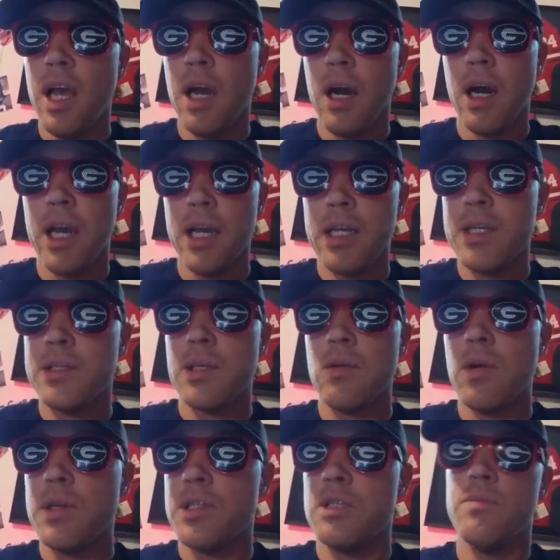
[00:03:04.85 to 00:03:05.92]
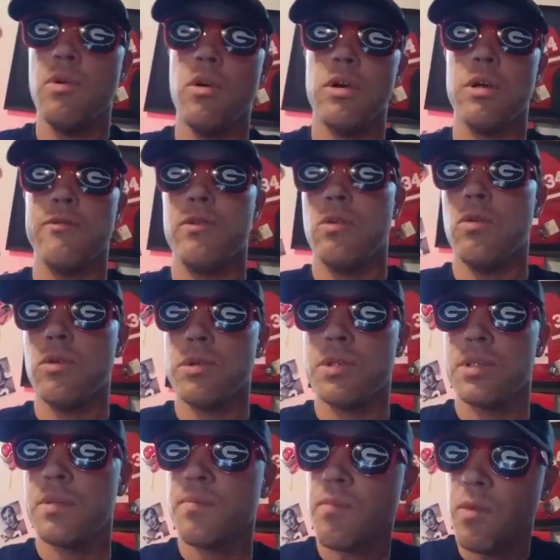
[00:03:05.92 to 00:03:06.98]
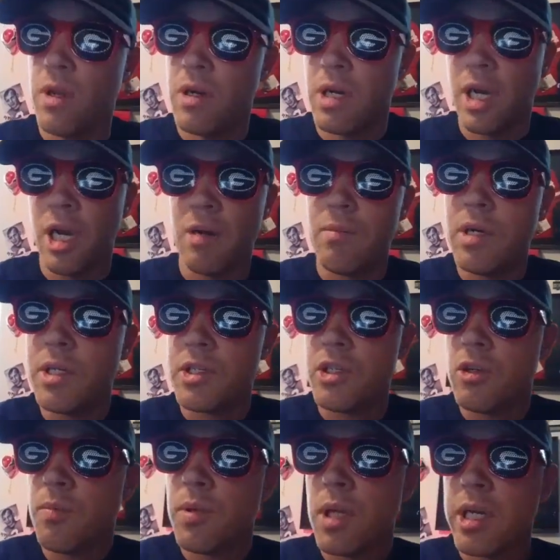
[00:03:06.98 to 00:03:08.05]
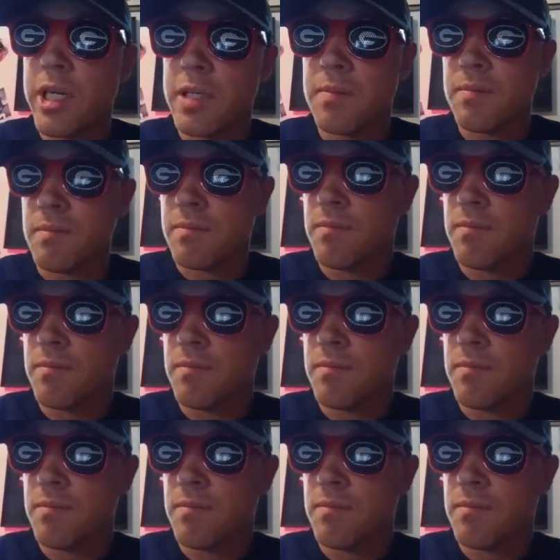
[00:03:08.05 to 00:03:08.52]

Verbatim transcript: It is a question mark, of course, how much he'll play,